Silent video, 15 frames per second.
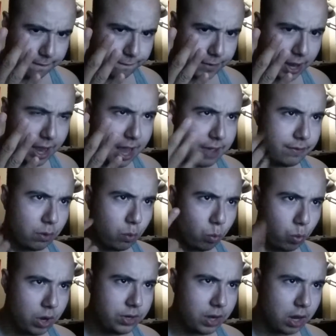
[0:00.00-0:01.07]
five
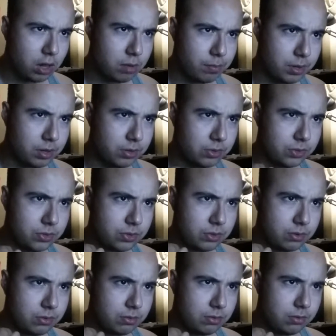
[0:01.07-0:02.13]
$1 bills,
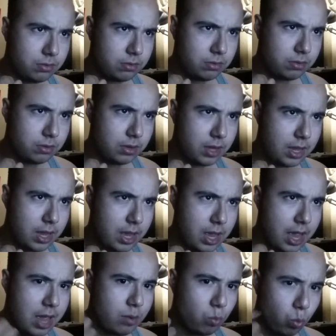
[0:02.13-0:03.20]

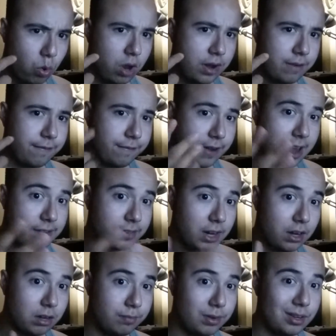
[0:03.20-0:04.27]
and one
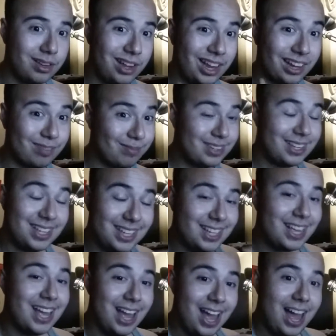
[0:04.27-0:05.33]
$5 bill.
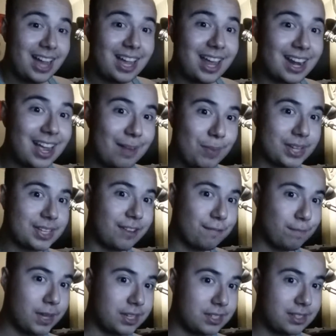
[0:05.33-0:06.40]
I kind of got
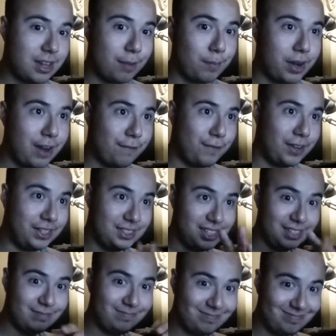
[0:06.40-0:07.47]
myself mixed up, but I fixed
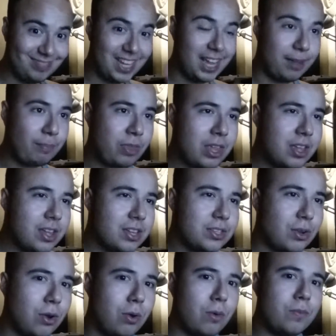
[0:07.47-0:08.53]
it. Yay.
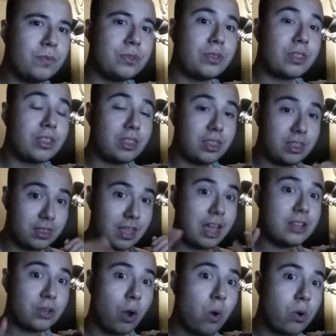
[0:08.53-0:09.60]
So
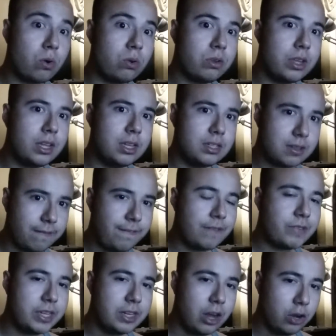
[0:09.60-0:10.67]
that total is
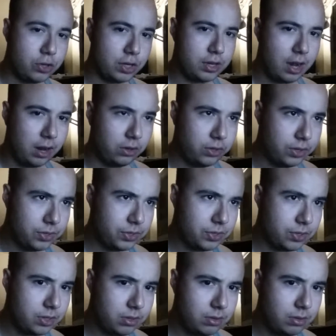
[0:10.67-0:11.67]
$1,500.